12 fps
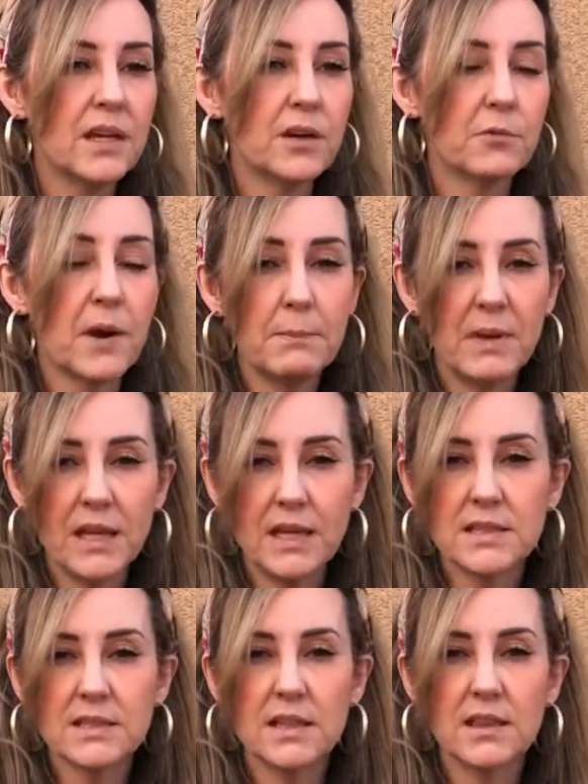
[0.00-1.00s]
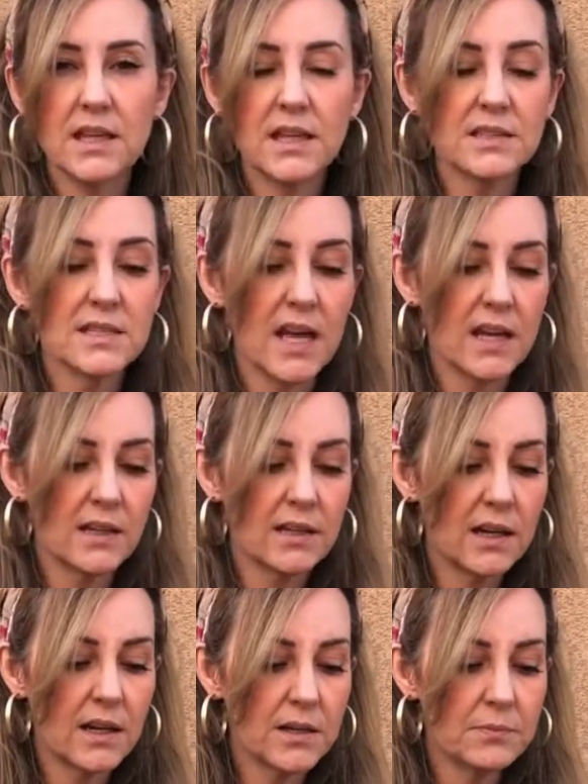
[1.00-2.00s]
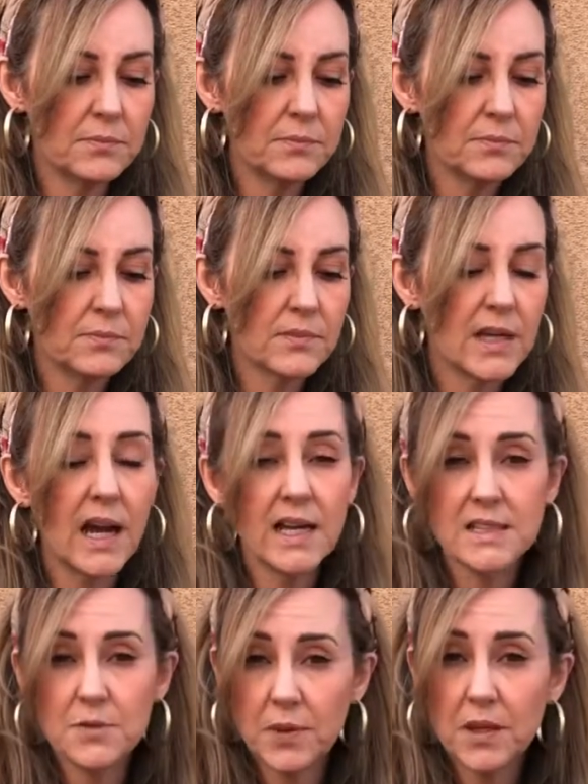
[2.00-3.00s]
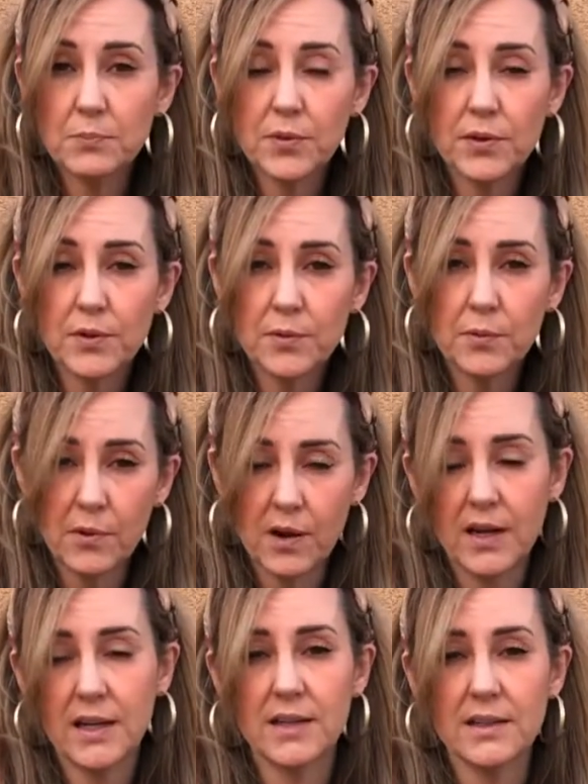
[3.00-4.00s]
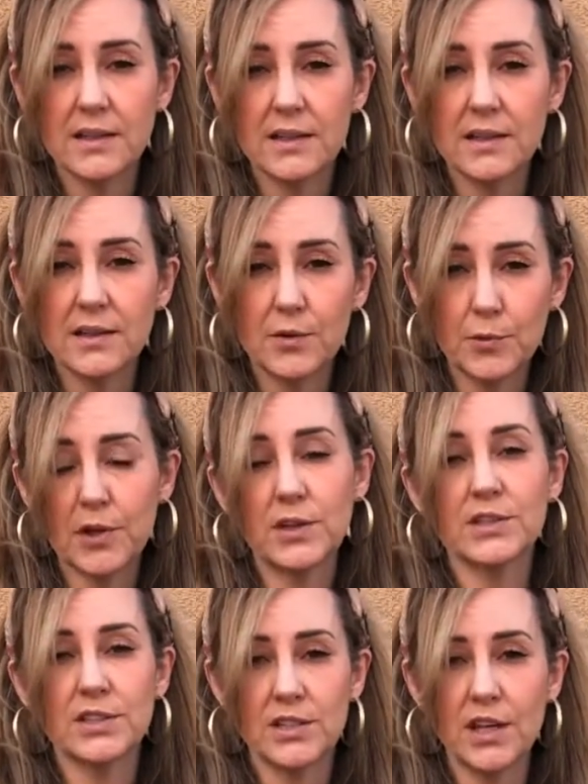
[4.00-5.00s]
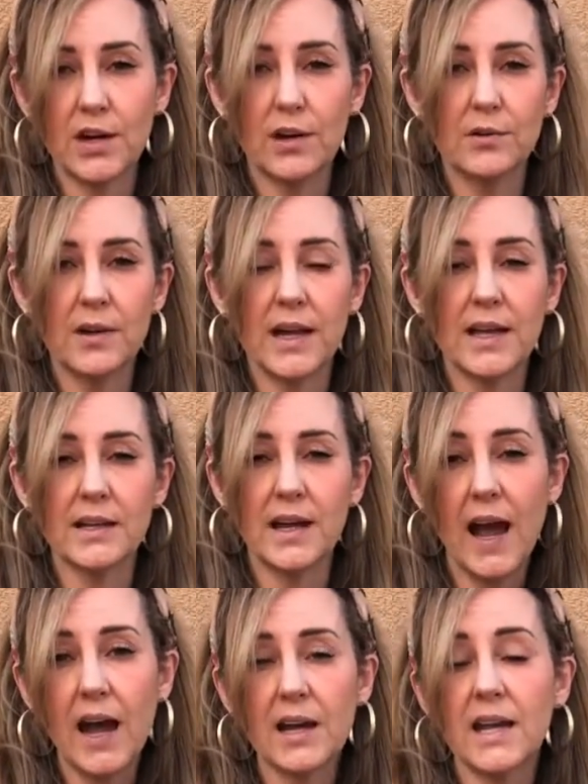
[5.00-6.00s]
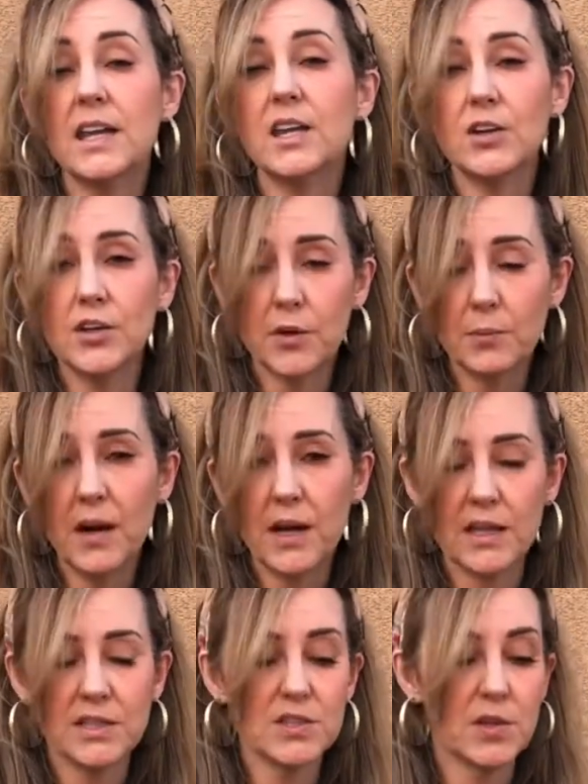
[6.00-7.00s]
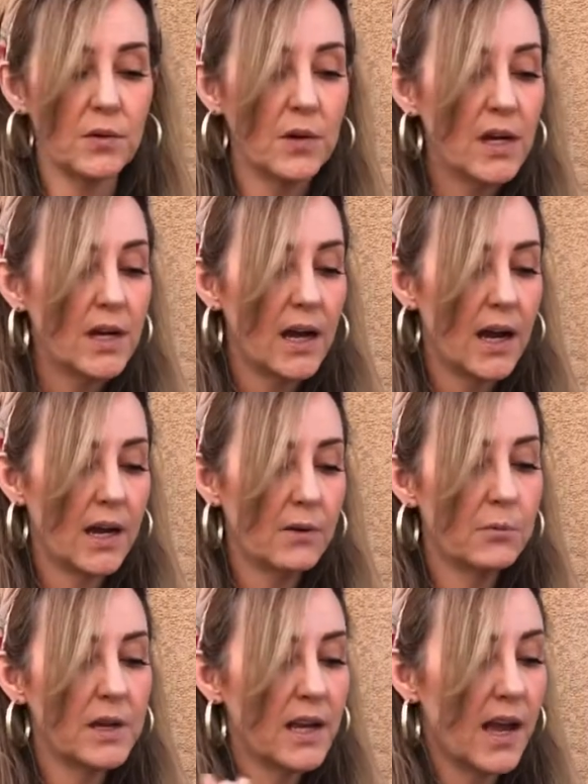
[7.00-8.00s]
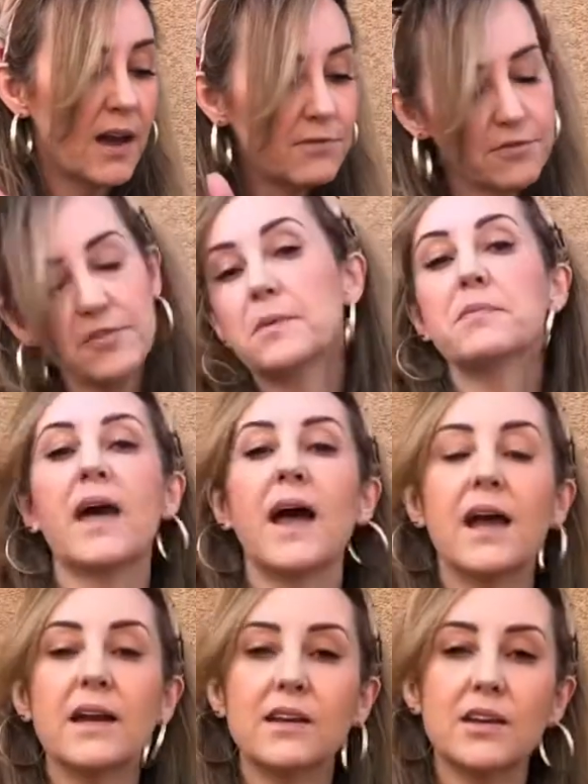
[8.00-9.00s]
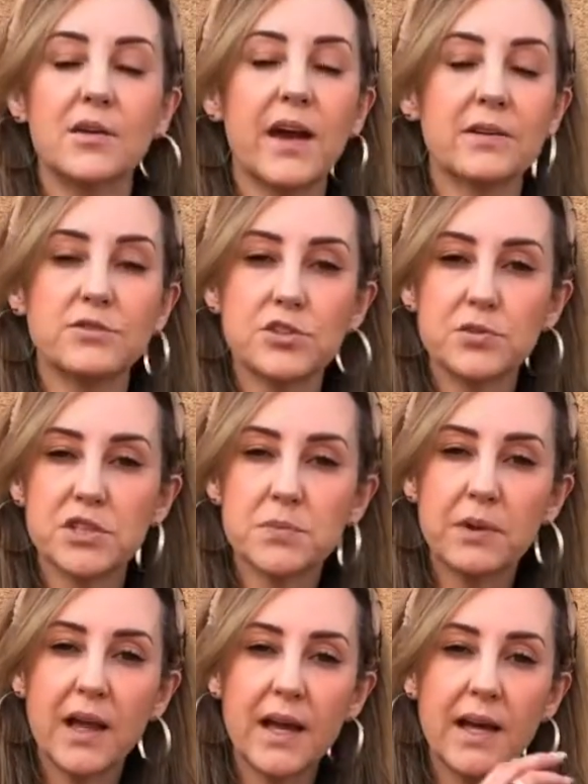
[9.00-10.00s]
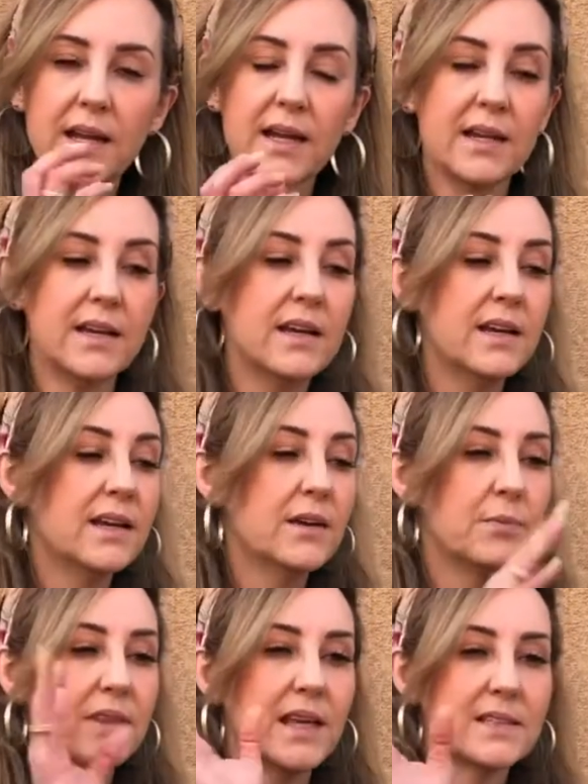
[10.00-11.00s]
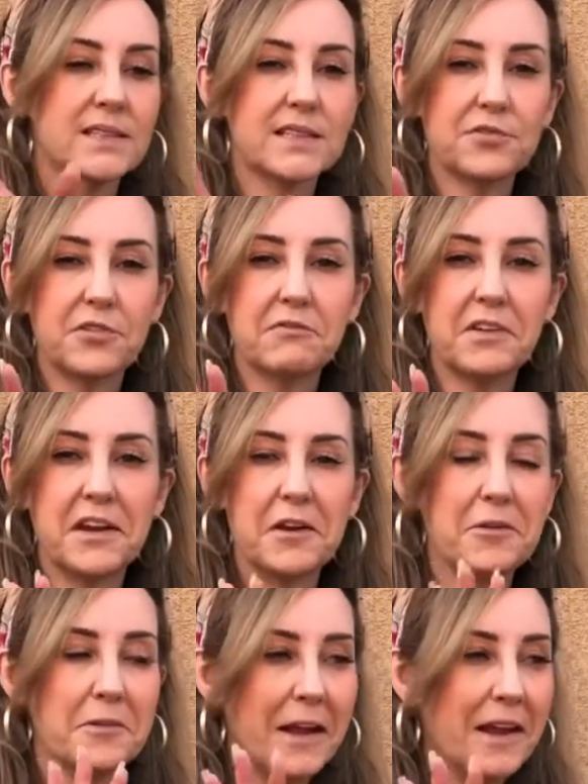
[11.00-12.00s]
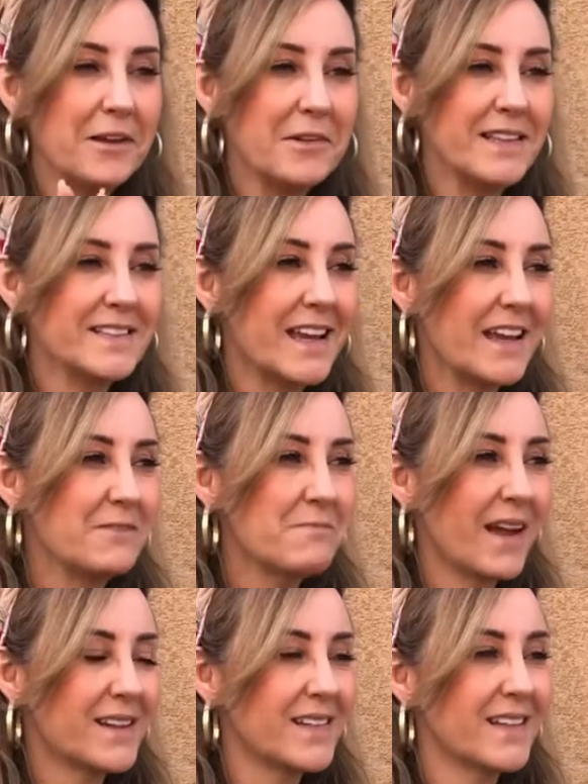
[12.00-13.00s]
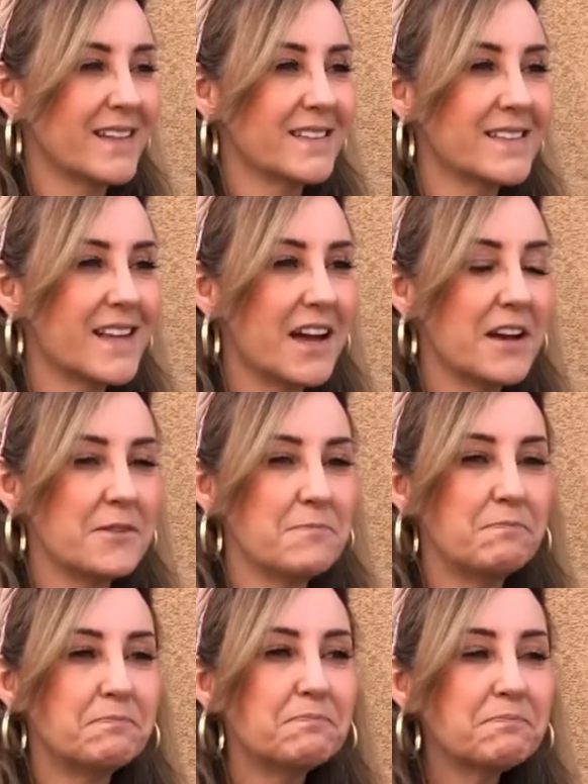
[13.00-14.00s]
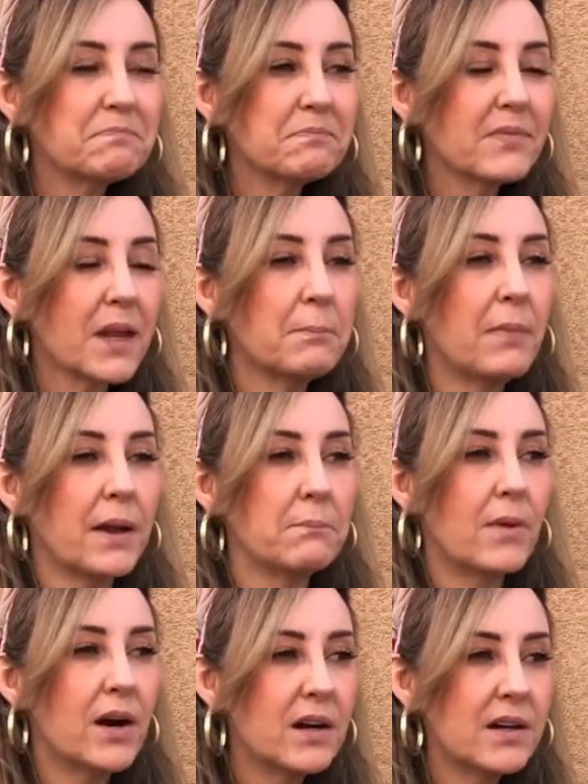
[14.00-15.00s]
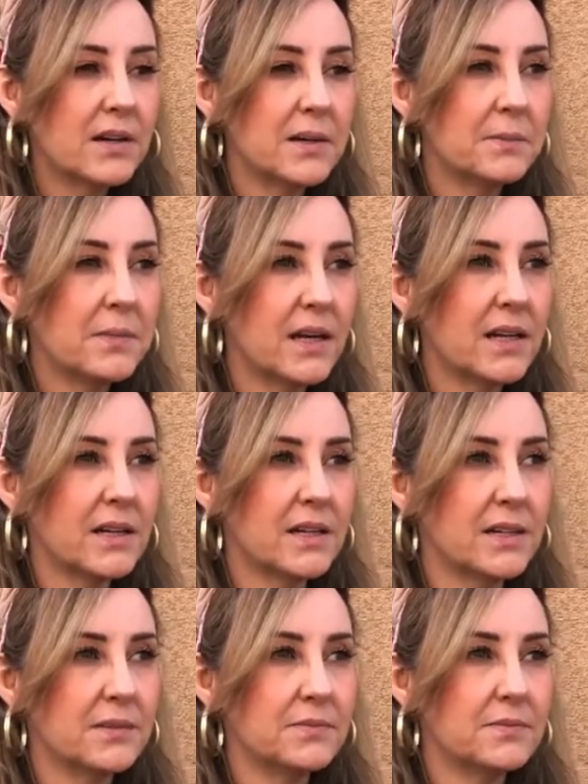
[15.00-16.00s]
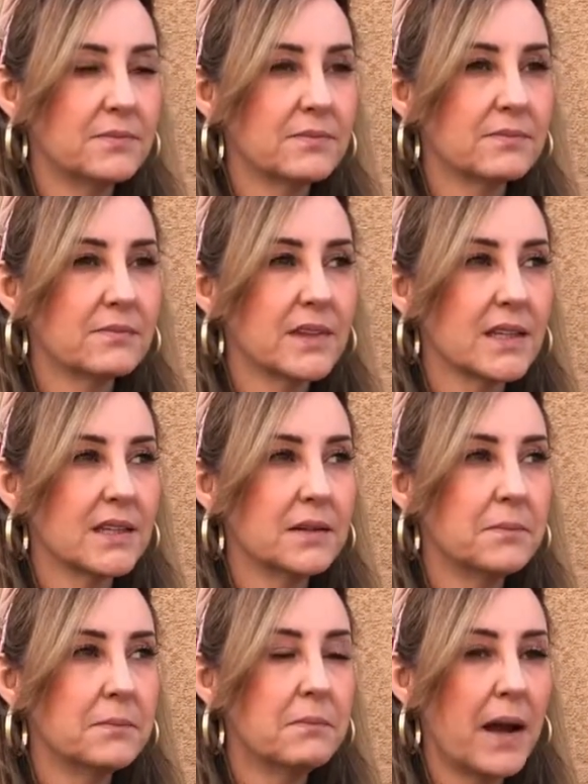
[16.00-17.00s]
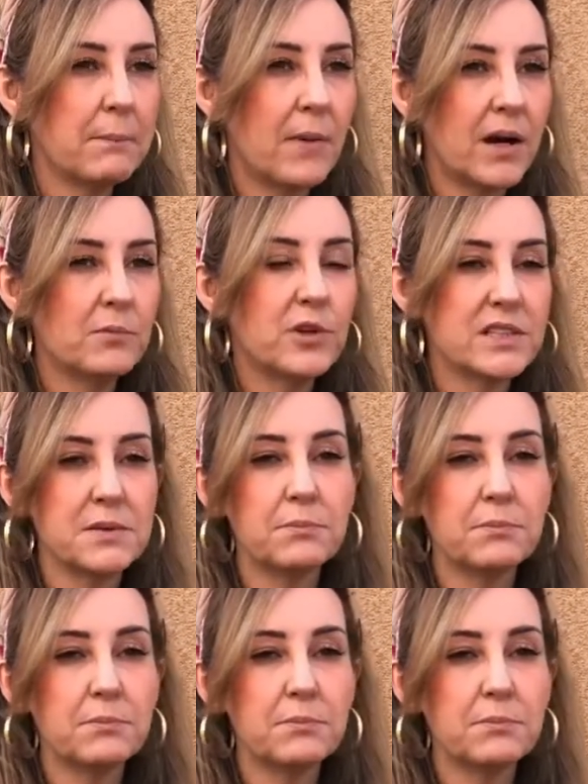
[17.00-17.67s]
remedies and things that um, God's people wanted the world to know and how to heal your body. So uh, we come from that, you know, have Jewish blood and, but that's a different video. Anyways, getting back to this, um, my mom um, my mom wasn't